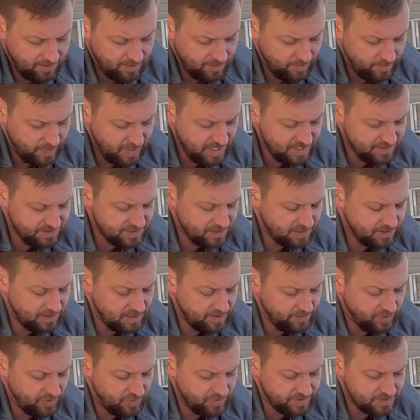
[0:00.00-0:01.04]
basically
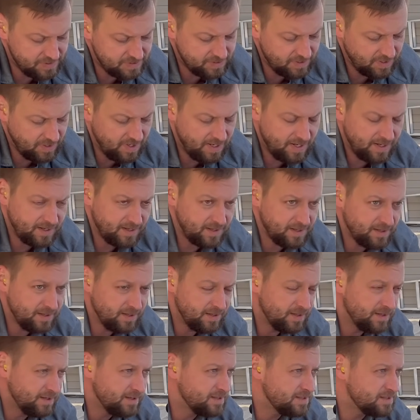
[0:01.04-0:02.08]
bone stock
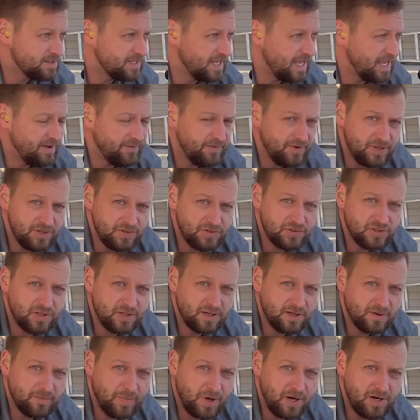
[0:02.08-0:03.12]
Savage
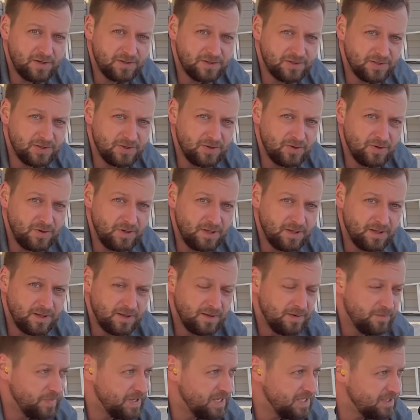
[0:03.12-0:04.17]
Mark II
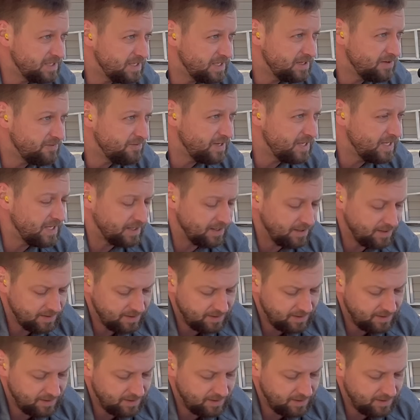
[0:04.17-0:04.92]
BTV.